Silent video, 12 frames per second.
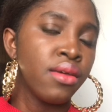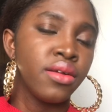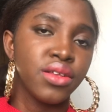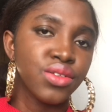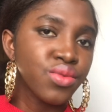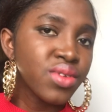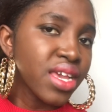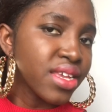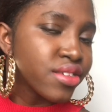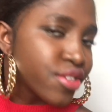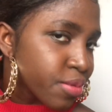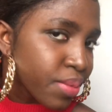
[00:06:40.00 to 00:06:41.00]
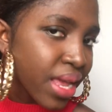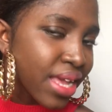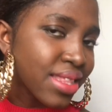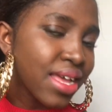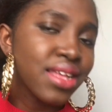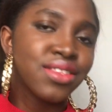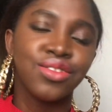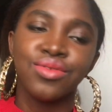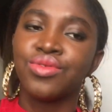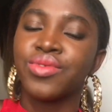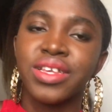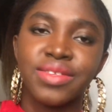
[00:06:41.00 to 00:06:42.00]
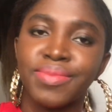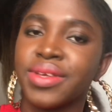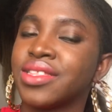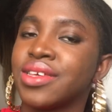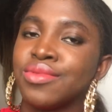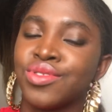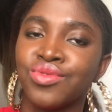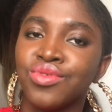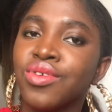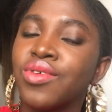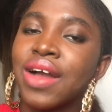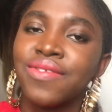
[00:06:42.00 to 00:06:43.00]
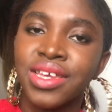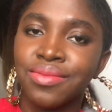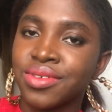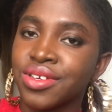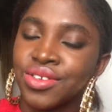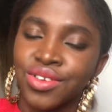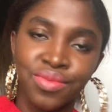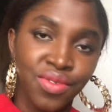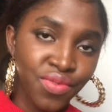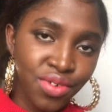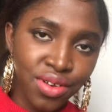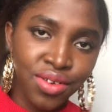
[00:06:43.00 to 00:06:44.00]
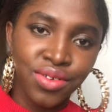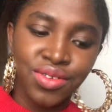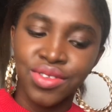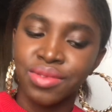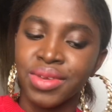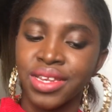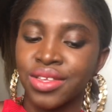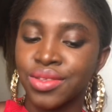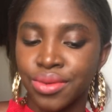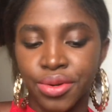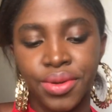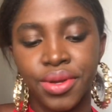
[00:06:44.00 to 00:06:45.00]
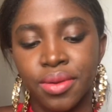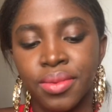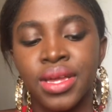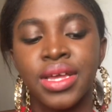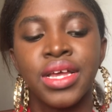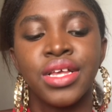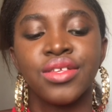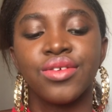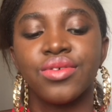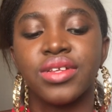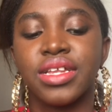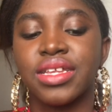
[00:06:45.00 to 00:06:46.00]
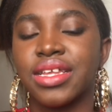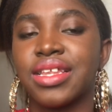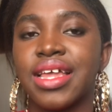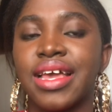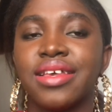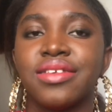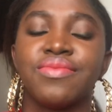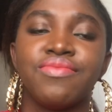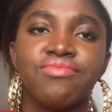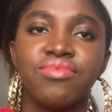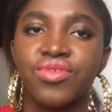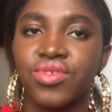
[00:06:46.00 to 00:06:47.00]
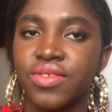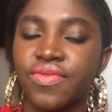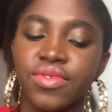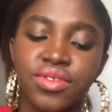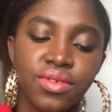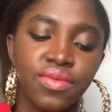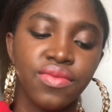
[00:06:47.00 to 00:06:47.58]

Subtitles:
a school that is cheap like that, you don't expect them to have the application open for long, so you might need to hurry up. So the deadline is between 1st